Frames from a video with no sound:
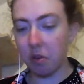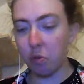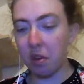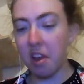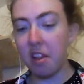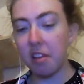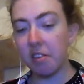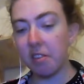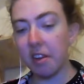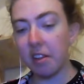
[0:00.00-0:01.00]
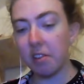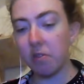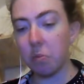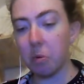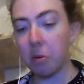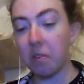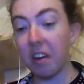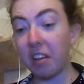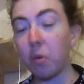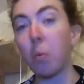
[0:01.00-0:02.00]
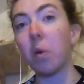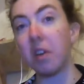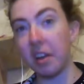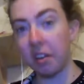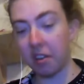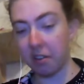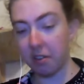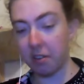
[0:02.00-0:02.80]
Wales wins against Republic of Ireland 1-0.